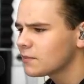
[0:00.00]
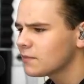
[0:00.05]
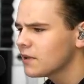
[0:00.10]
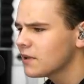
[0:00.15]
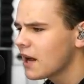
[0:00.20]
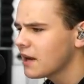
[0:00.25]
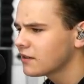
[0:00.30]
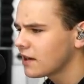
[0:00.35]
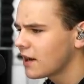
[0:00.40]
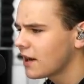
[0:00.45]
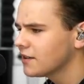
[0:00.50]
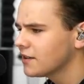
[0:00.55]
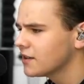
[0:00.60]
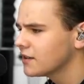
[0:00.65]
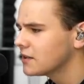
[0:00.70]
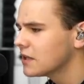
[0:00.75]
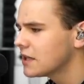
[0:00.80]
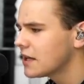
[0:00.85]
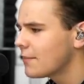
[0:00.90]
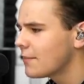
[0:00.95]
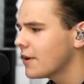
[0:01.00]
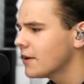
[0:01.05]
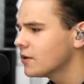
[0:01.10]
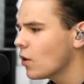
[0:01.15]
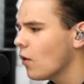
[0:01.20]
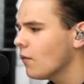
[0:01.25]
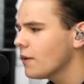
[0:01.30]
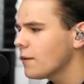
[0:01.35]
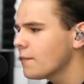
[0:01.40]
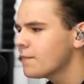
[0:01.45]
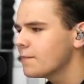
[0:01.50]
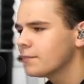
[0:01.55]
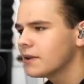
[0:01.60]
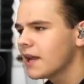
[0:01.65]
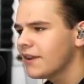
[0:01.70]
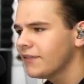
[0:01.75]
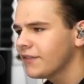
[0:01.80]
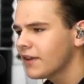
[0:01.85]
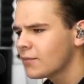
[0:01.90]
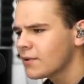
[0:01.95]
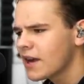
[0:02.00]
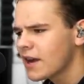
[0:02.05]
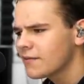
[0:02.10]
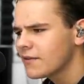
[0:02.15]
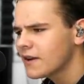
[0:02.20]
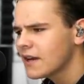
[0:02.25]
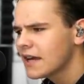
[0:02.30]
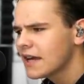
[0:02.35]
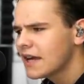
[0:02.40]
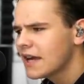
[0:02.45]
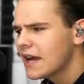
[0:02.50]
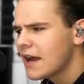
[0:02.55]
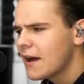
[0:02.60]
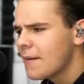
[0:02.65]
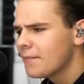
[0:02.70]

some more planes at London City? I mean, the only plane that we have